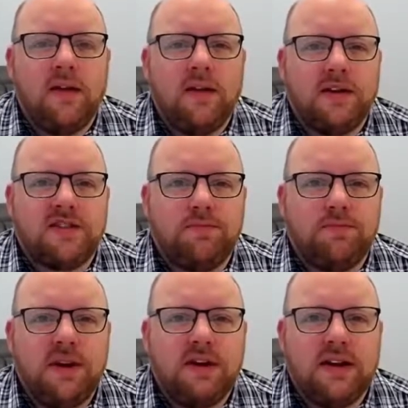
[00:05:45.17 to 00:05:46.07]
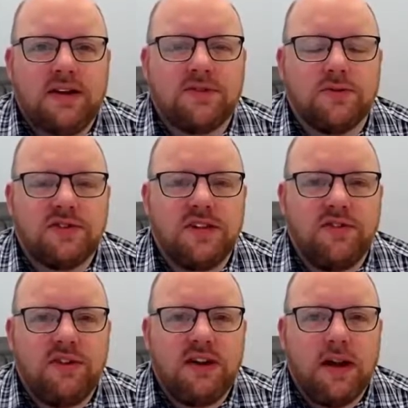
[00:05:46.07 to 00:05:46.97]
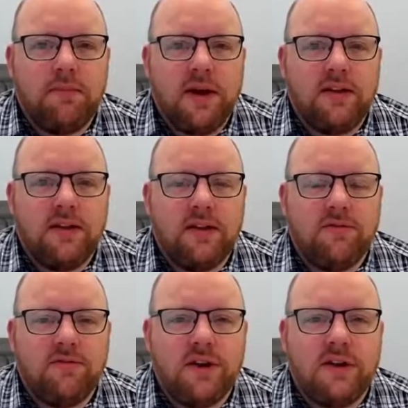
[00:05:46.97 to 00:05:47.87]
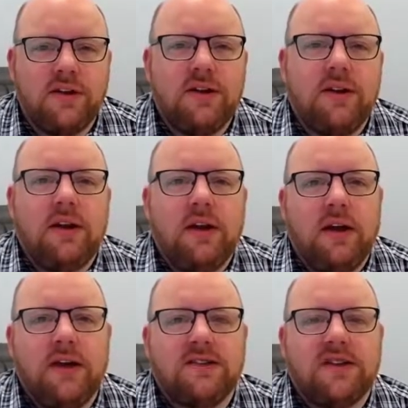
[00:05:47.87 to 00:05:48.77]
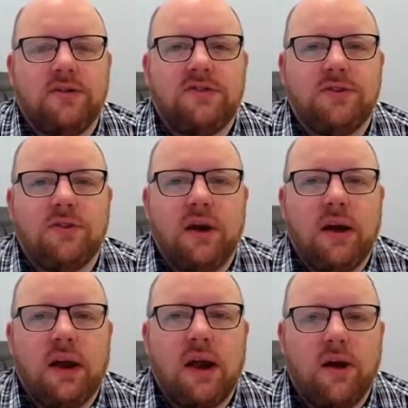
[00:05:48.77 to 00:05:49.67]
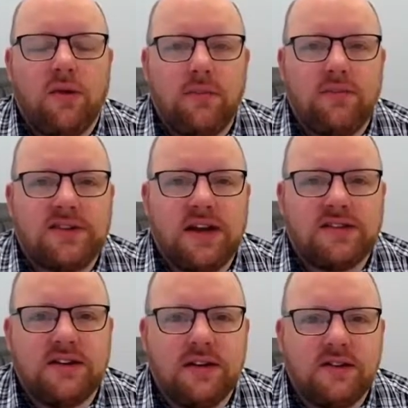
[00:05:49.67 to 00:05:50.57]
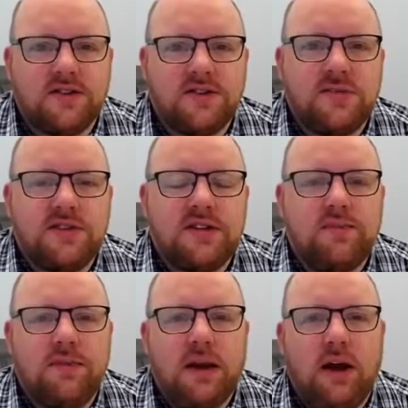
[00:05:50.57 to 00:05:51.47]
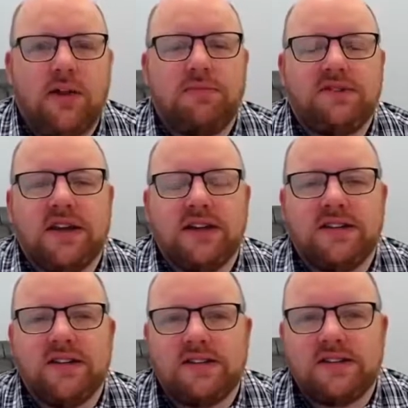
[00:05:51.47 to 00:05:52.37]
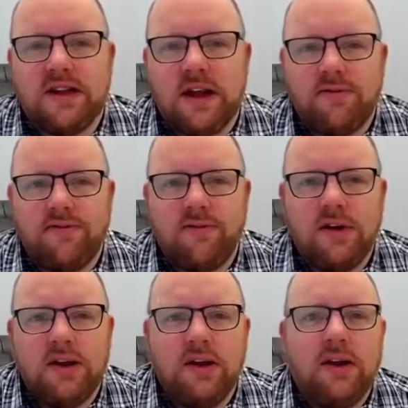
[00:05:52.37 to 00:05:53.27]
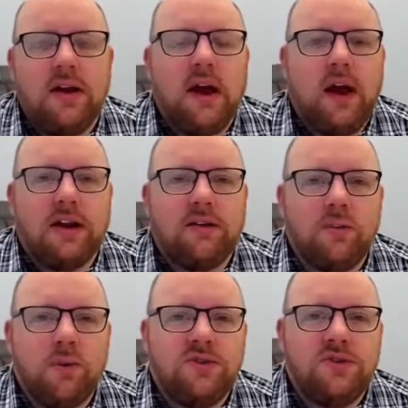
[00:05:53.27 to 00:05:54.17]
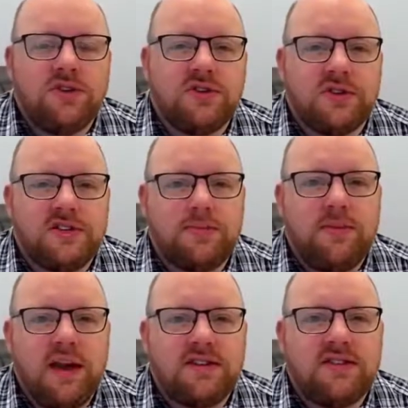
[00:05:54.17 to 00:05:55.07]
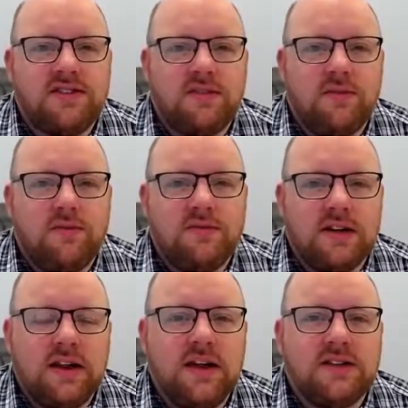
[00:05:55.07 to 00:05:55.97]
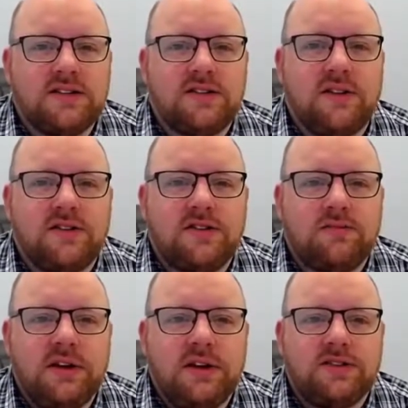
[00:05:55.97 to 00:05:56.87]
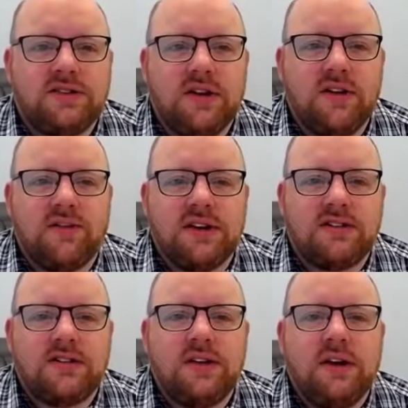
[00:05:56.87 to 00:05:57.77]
There's a big national TV campaign that they're running. It tells you how they're protecting their customers, how they're protecting their staff, and it warns you to expect delays to the speed of service